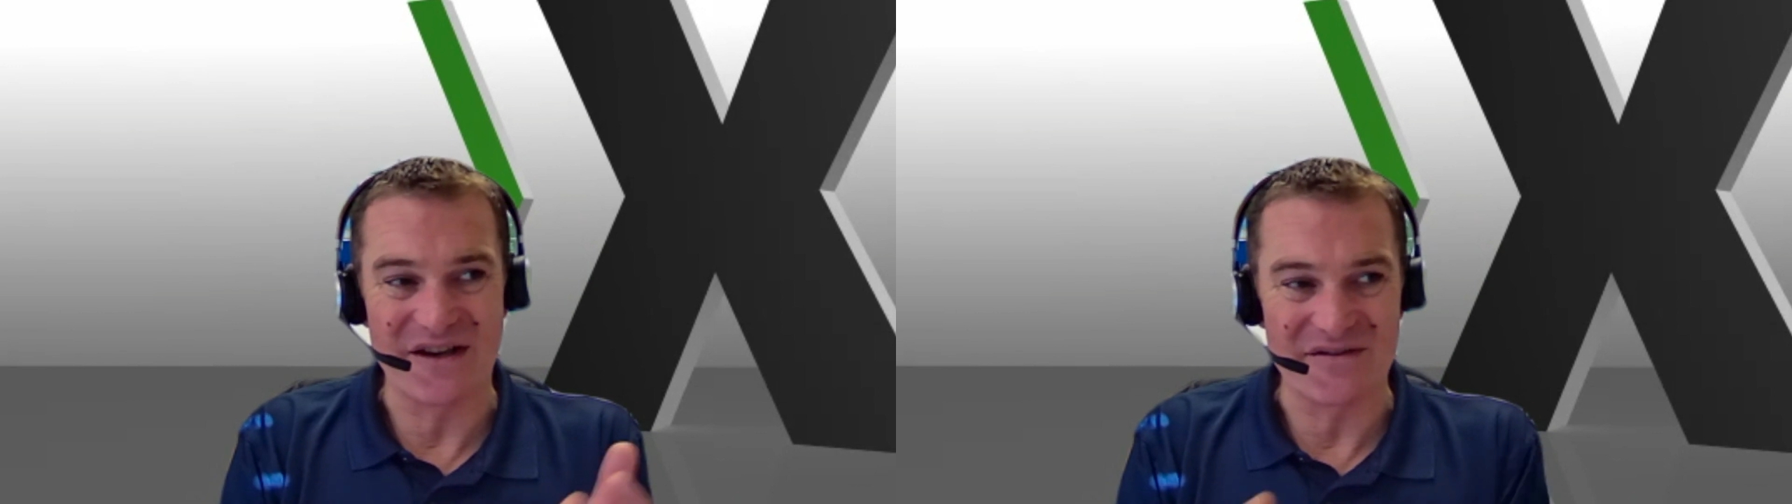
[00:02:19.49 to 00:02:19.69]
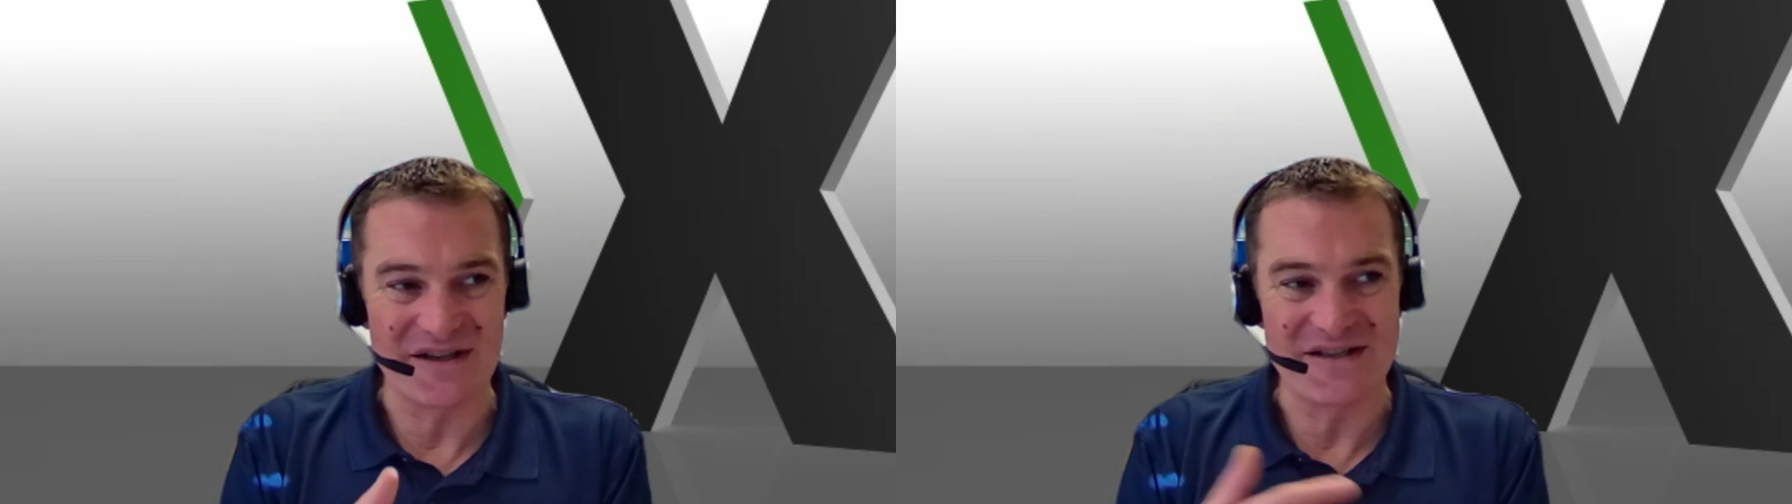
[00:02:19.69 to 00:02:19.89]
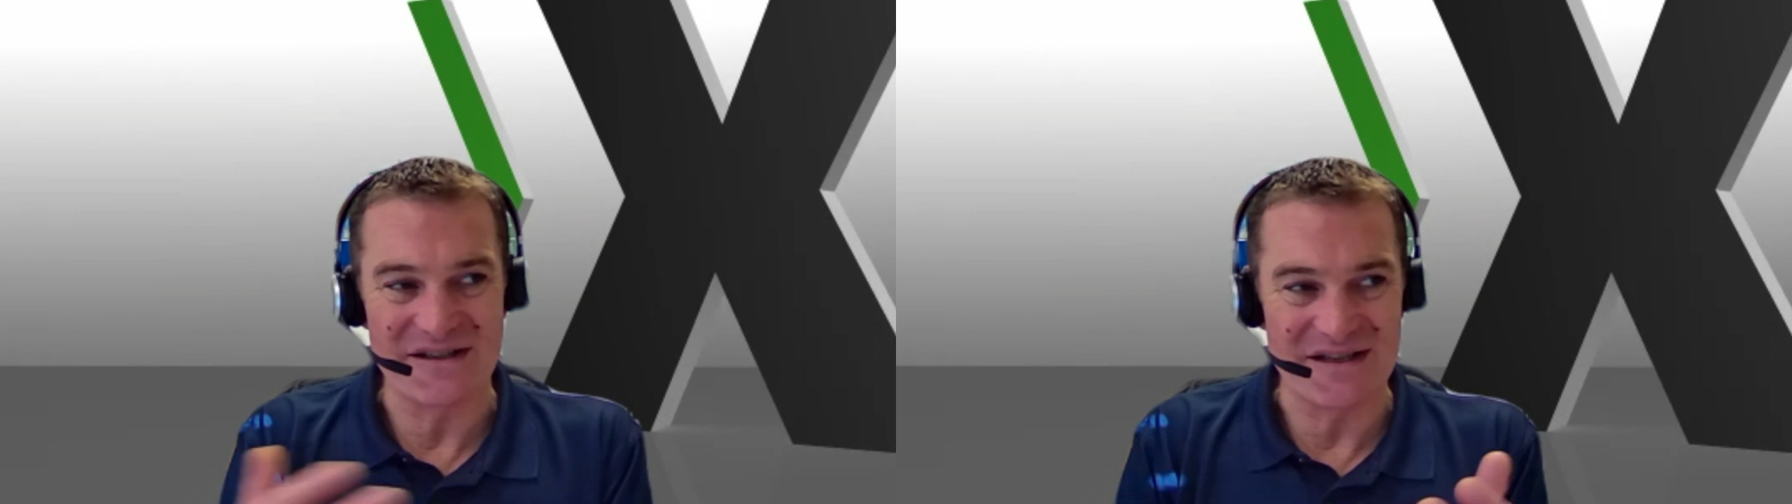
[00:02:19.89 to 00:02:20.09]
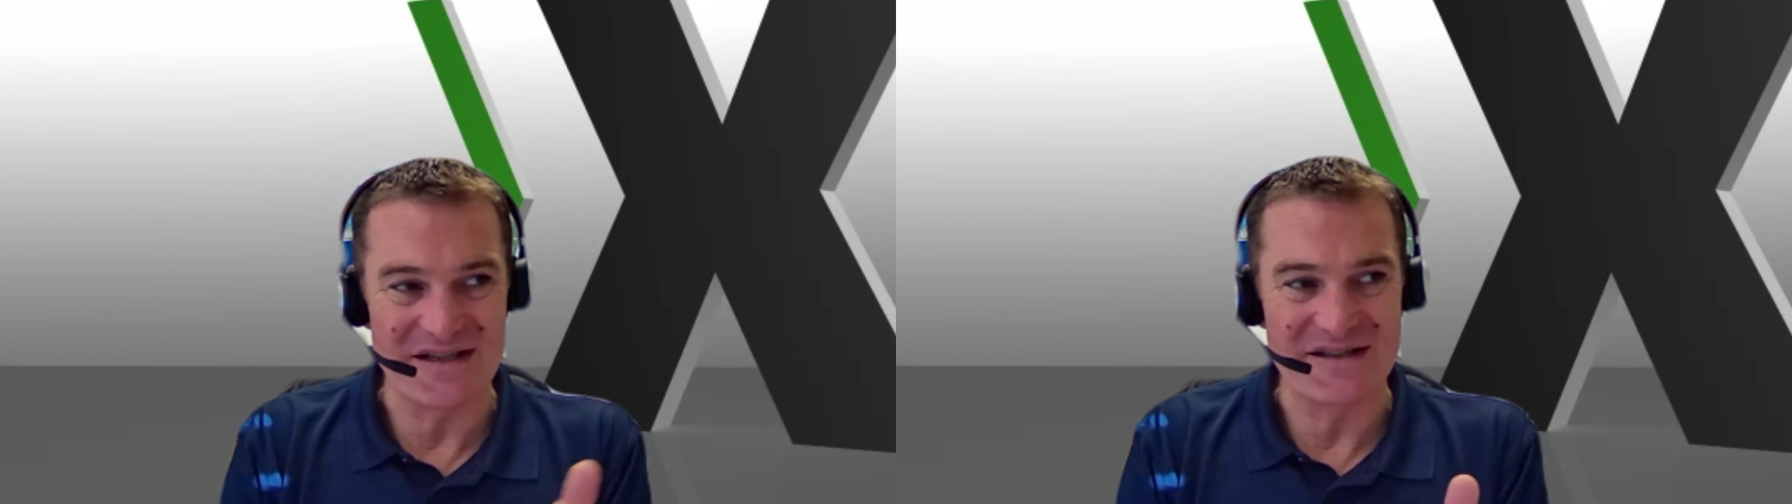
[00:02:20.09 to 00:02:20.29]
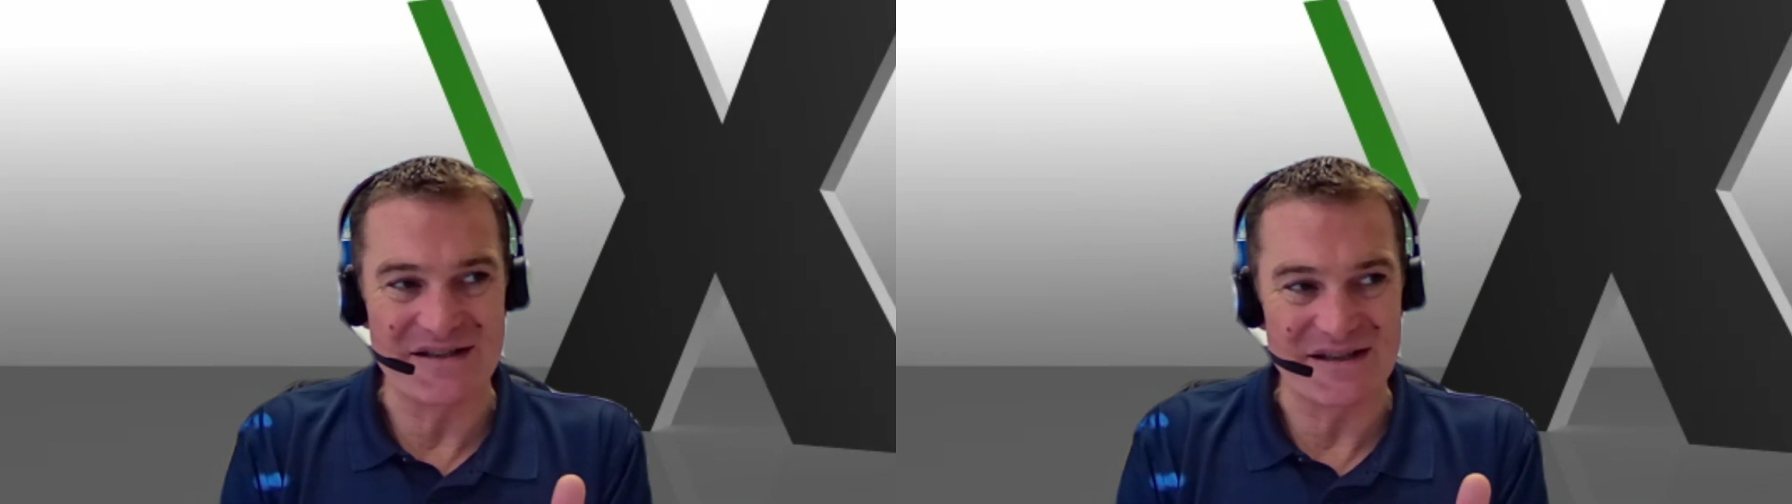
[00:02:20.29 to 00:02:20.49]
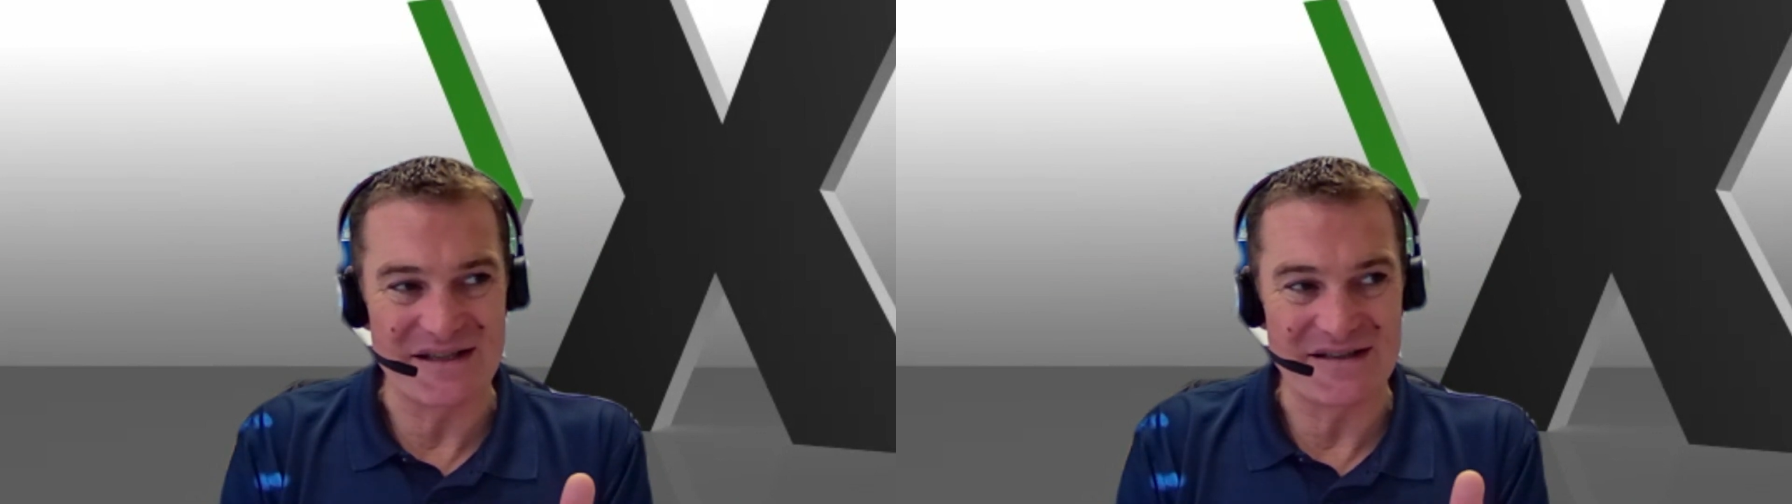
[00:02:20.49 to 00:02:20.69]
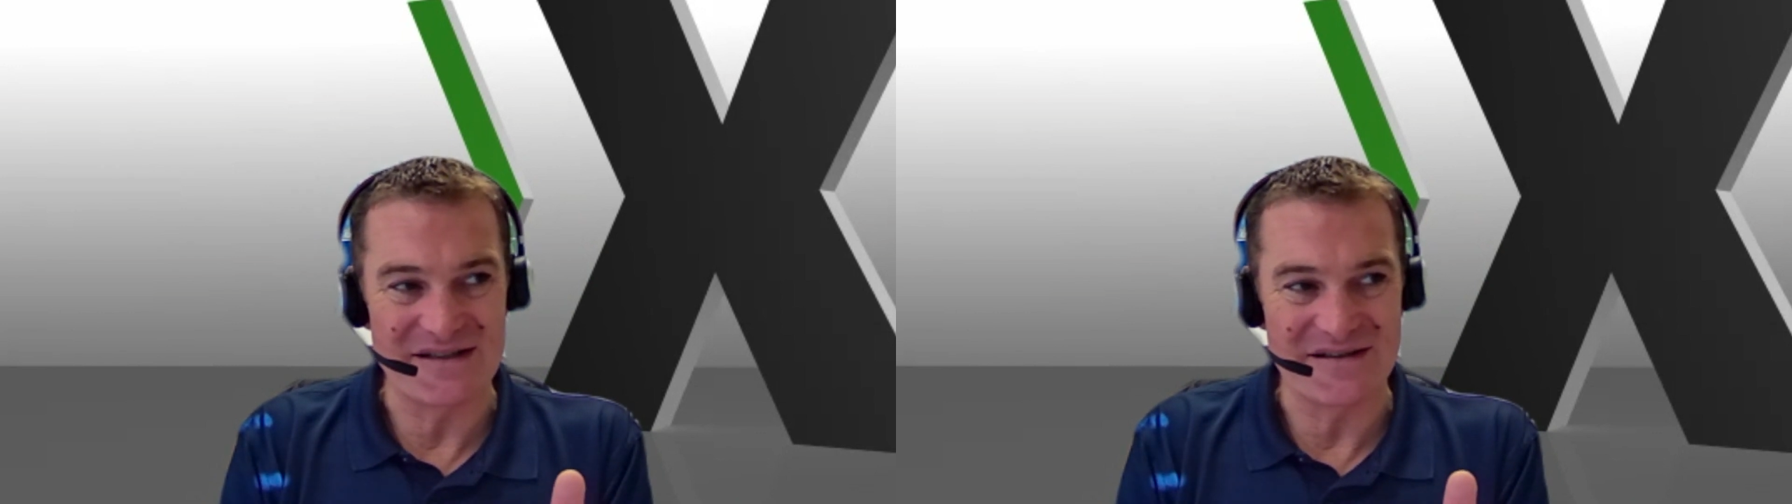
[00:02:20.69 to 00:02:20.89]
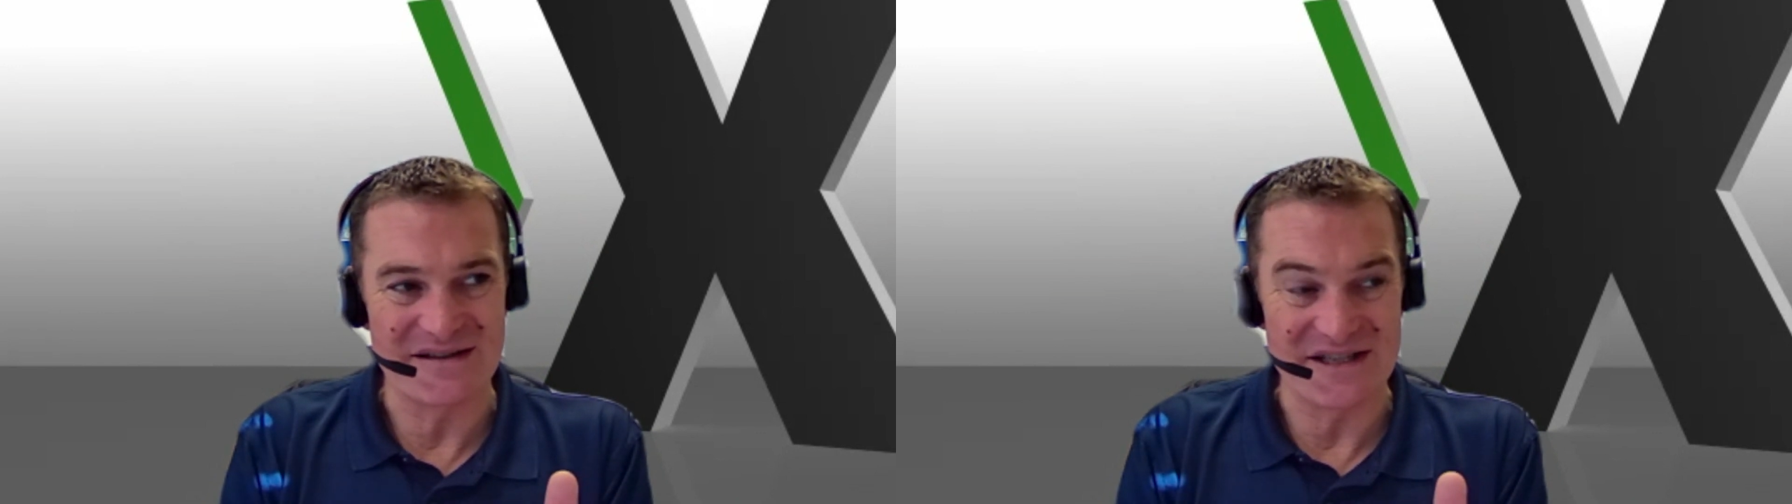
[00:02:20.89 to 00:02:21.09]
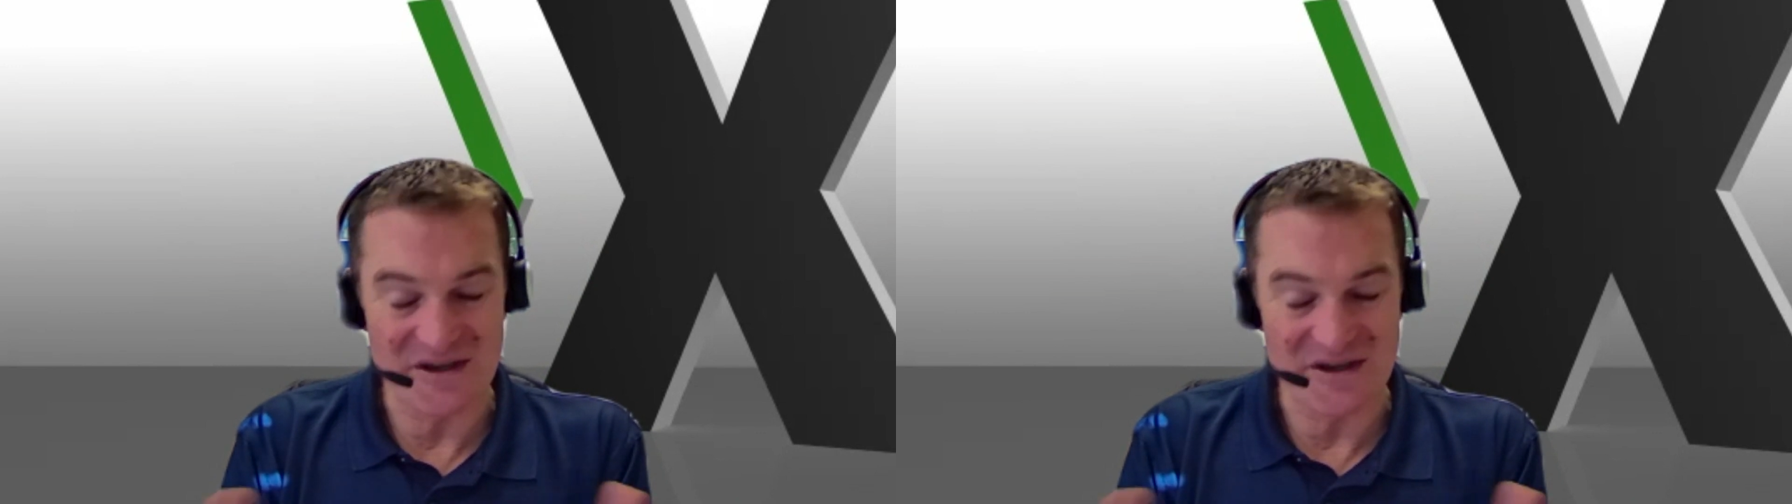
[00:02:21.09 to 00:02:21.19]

these